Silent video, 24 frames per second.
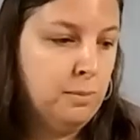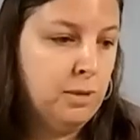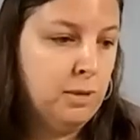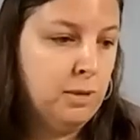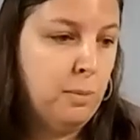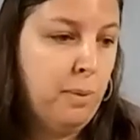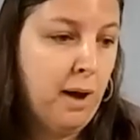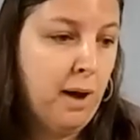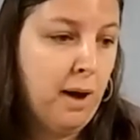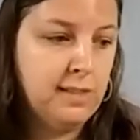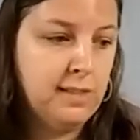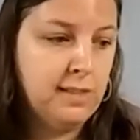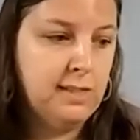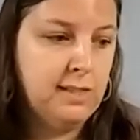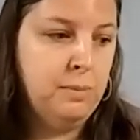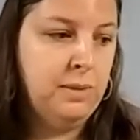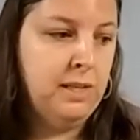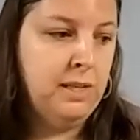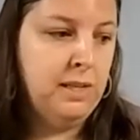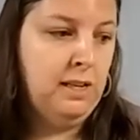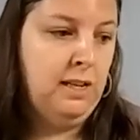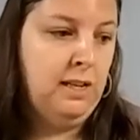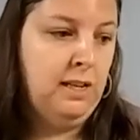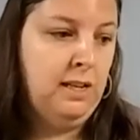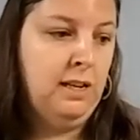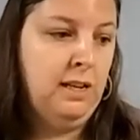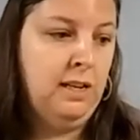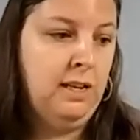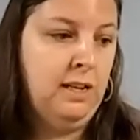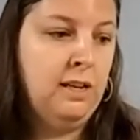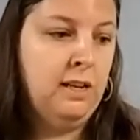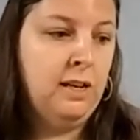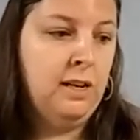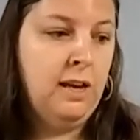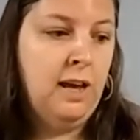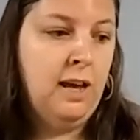could possibly need.
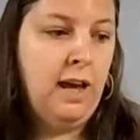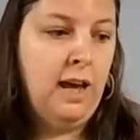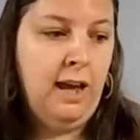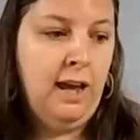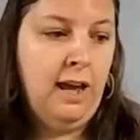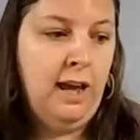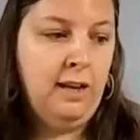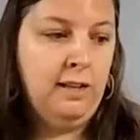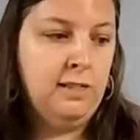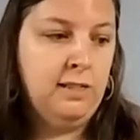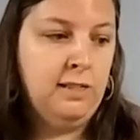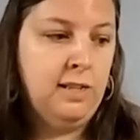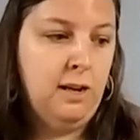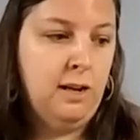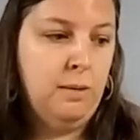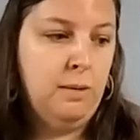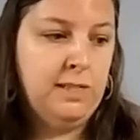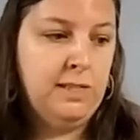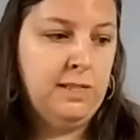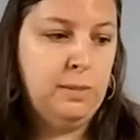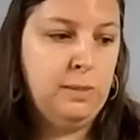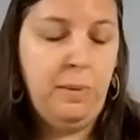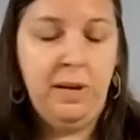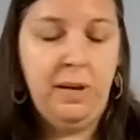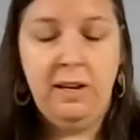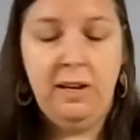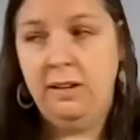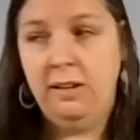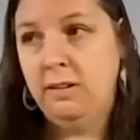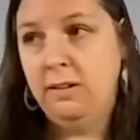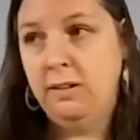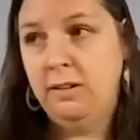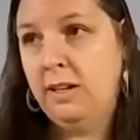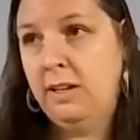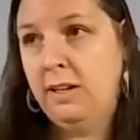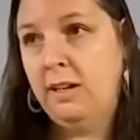And it's been